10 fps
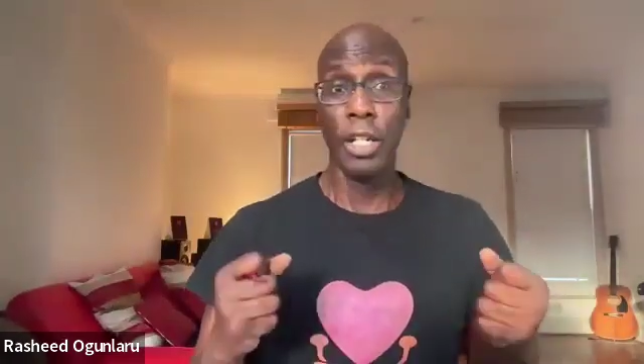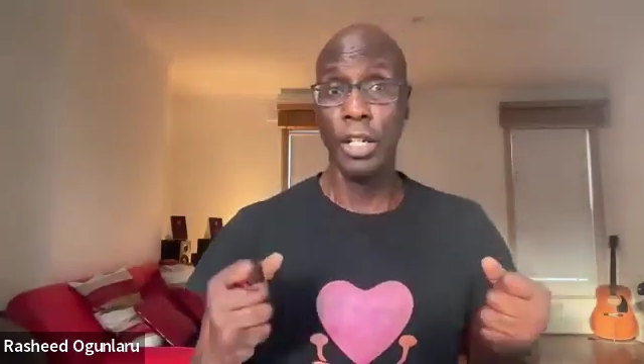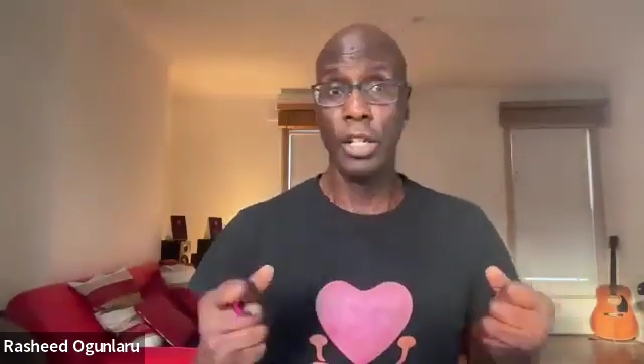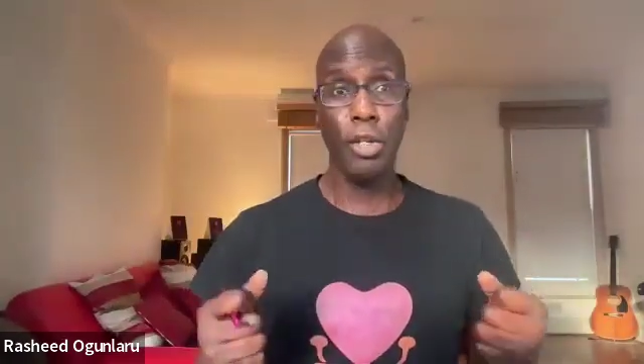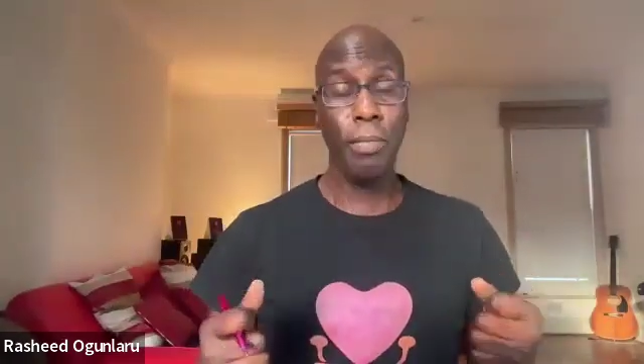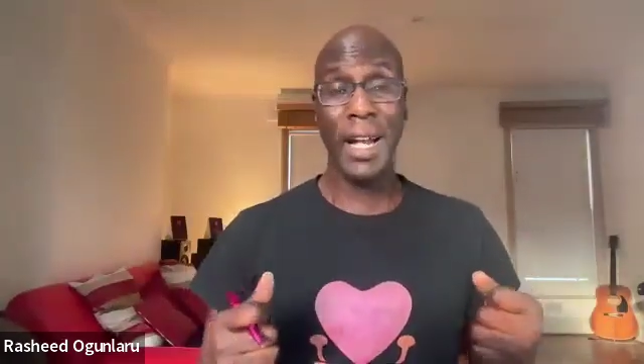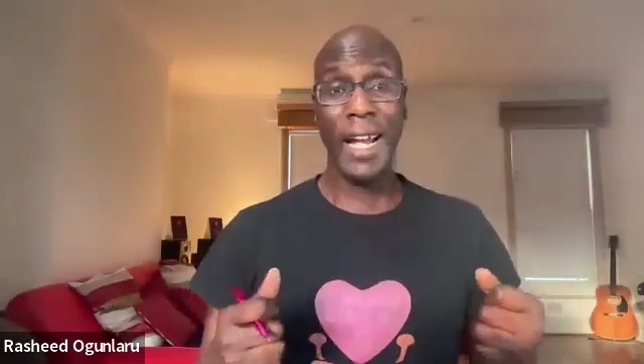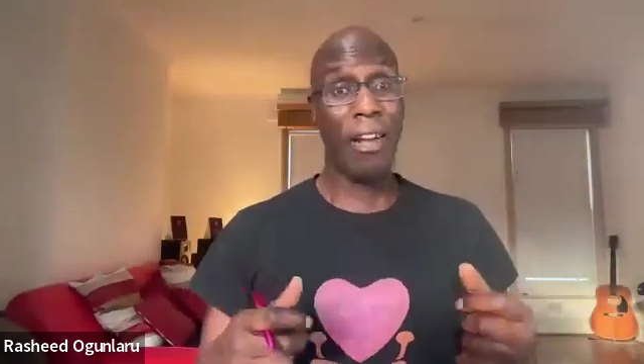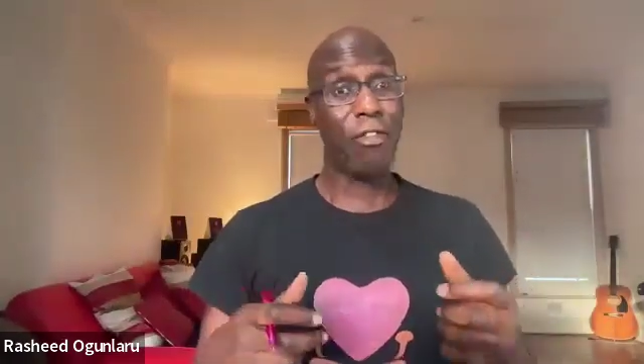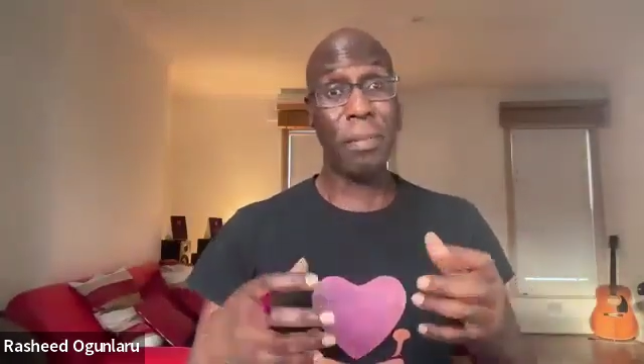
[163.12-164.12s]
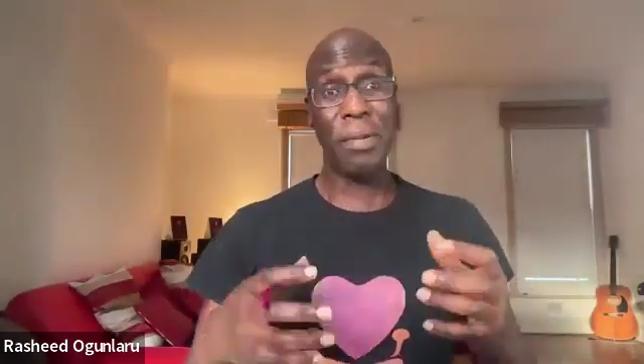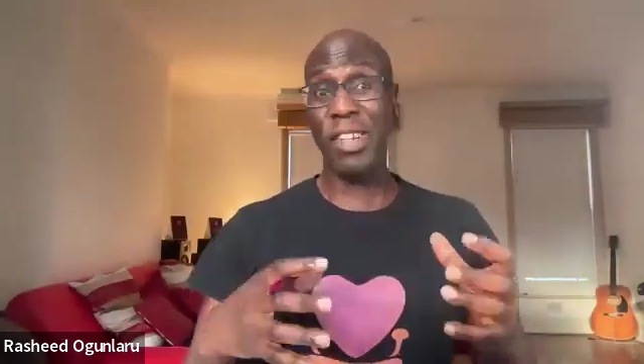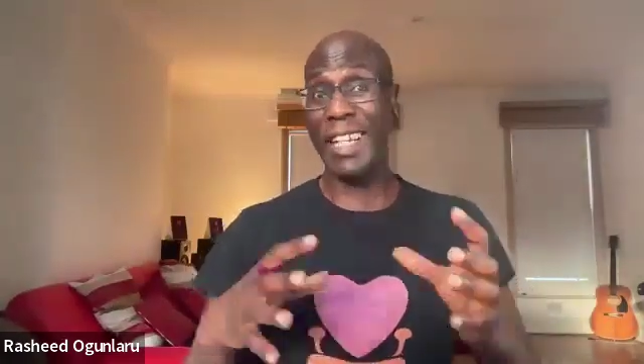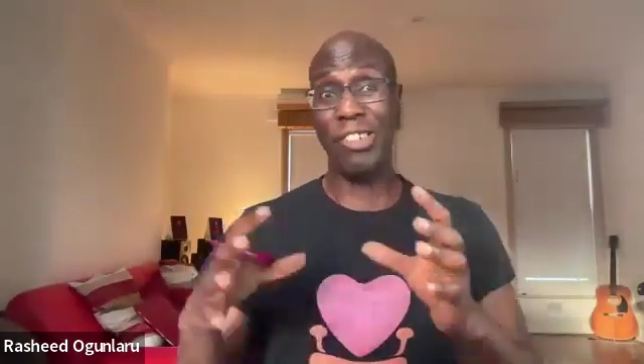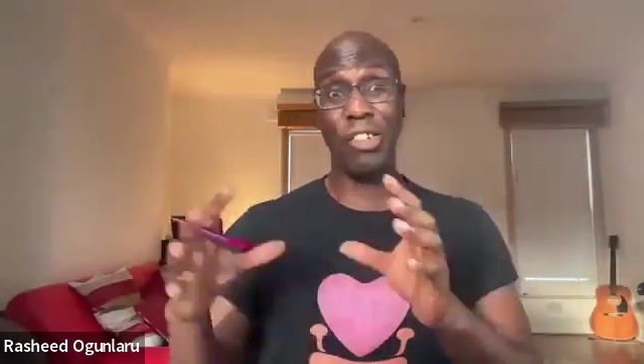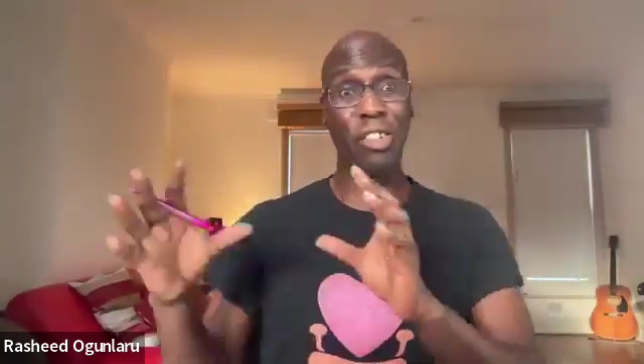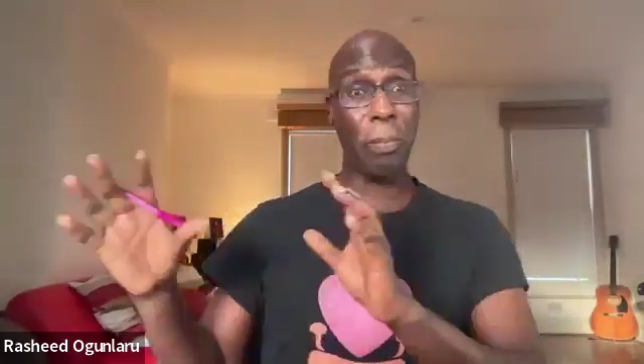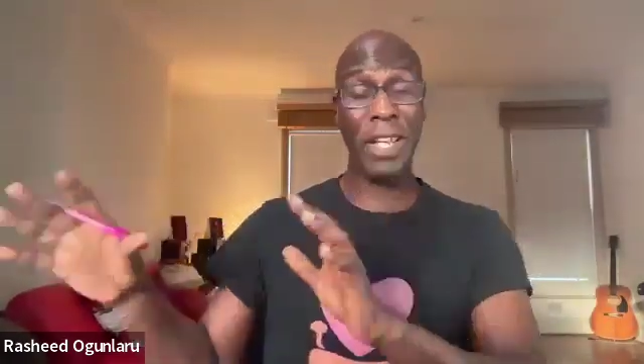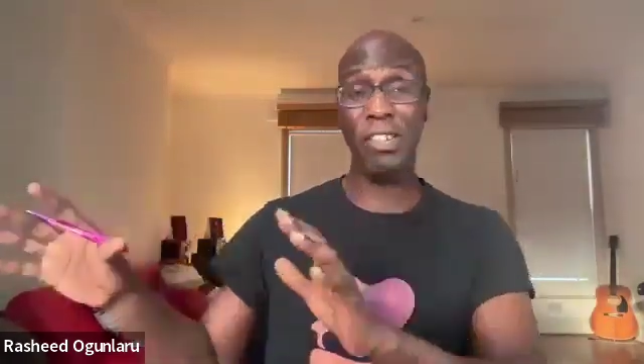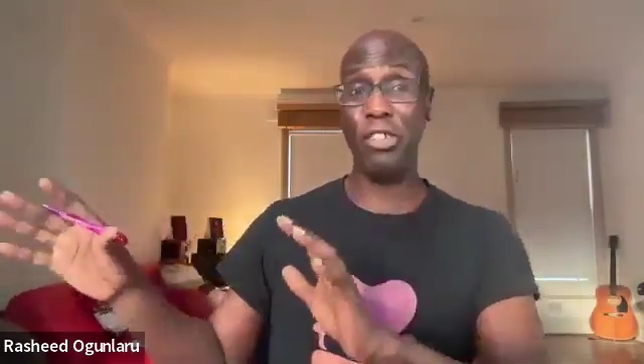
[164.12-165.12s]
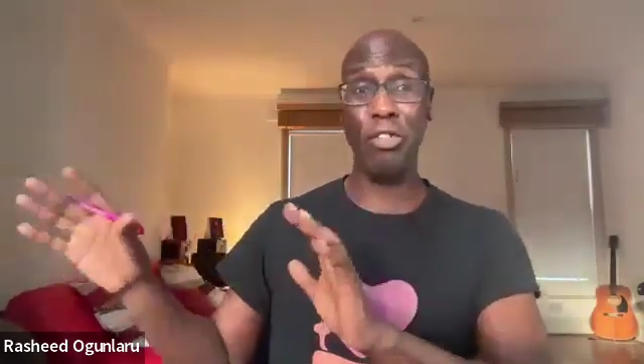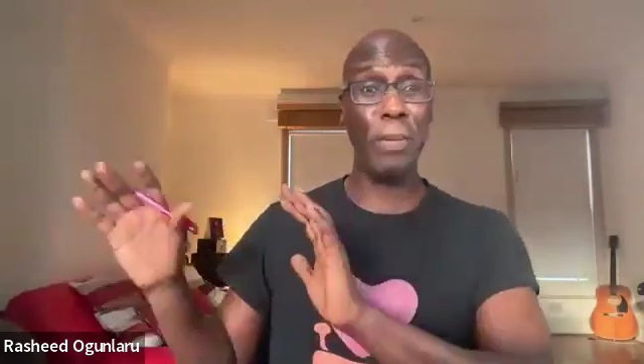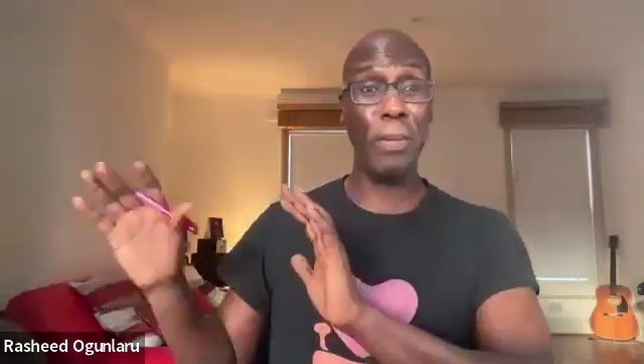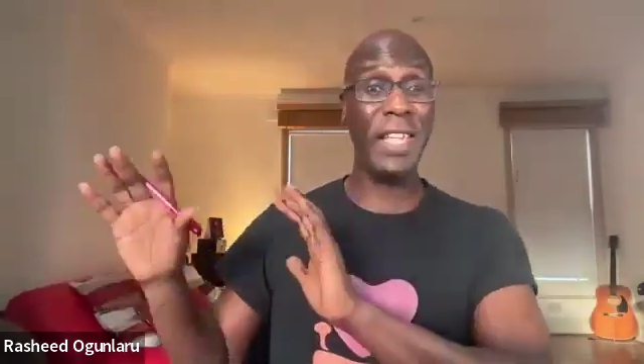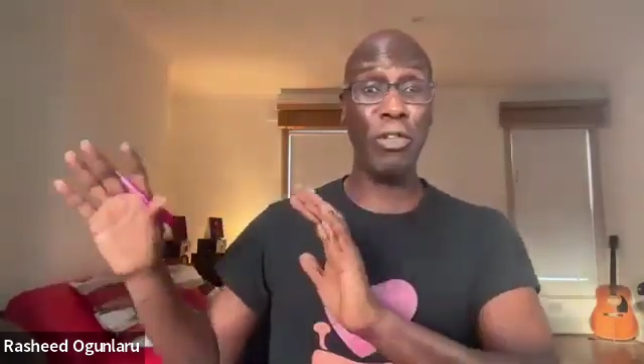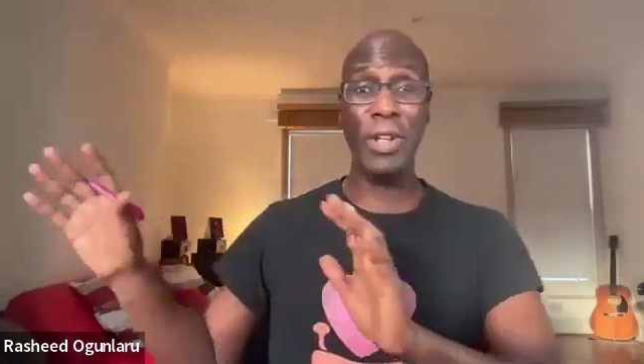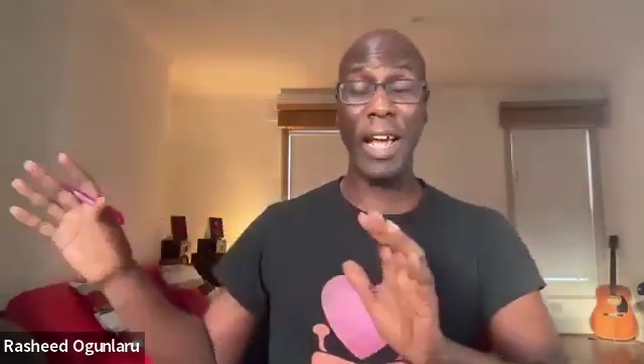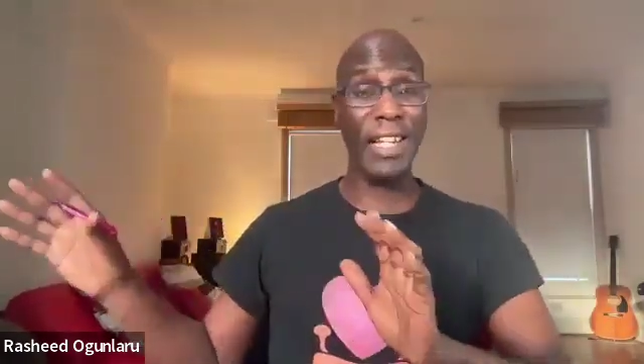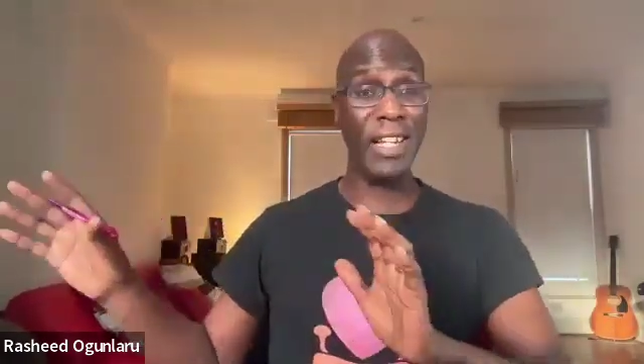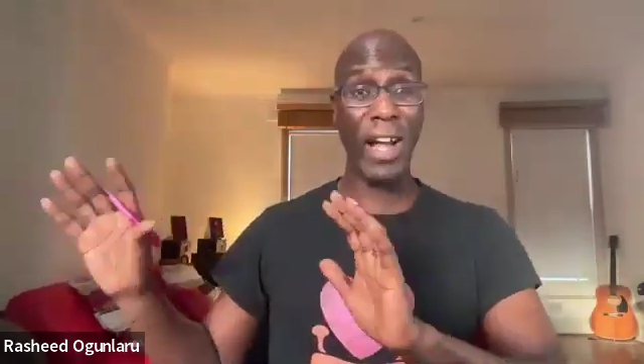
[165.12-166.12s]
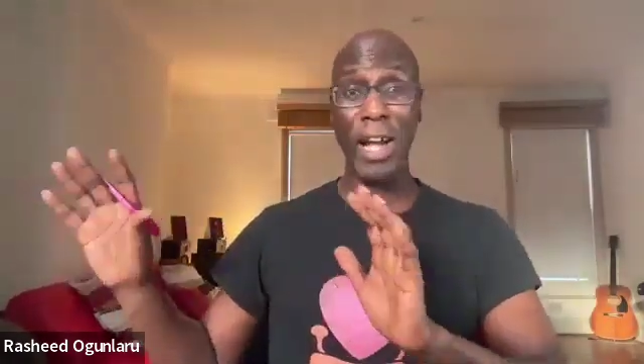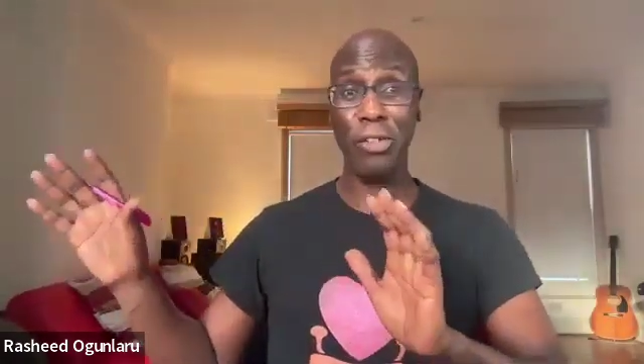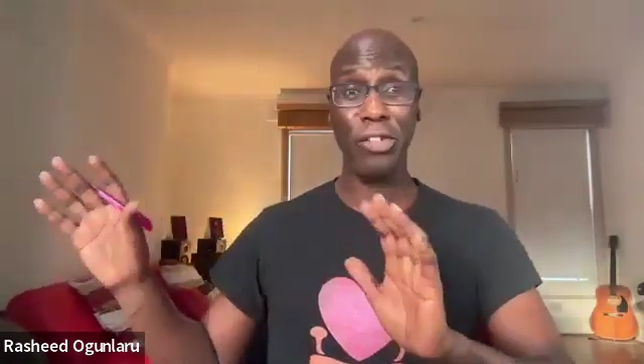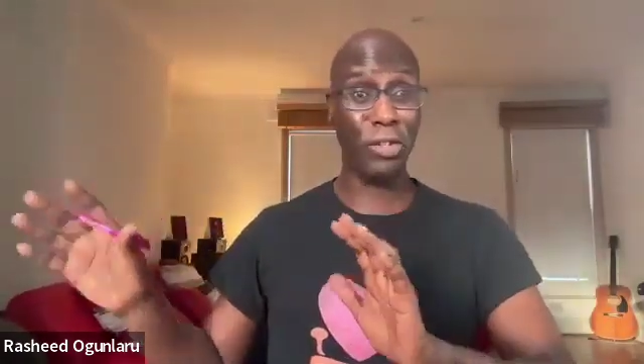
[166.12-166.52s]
You might have a particular just space in your room that in your house,